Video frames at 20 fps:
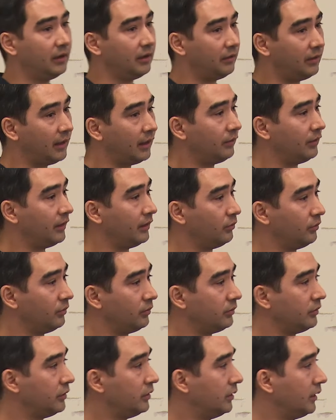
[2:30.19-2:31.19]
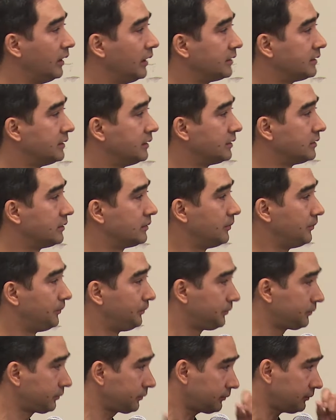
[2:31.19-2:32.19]
That then lets us
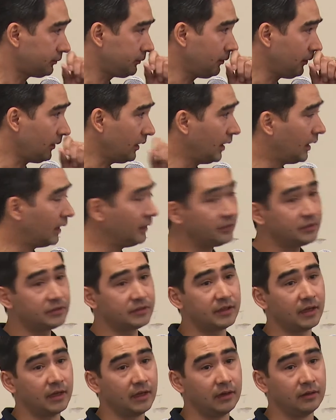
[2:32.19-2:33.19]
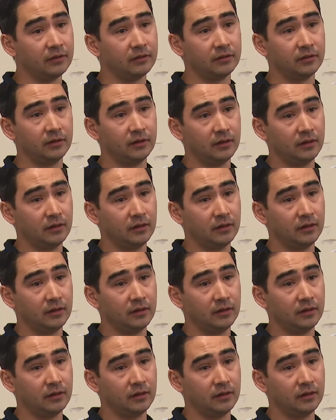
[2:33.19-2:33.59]
understand